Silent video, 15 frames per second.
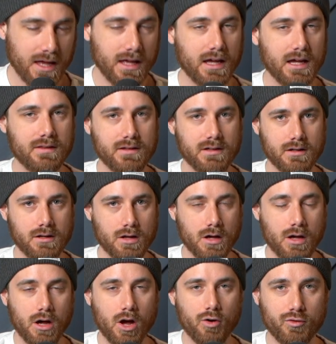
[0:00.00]
and then
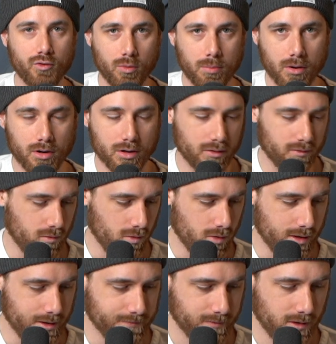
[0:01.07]
a full bar of
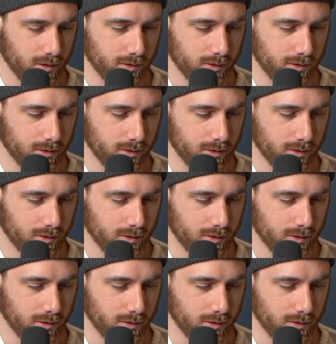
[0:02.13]
1.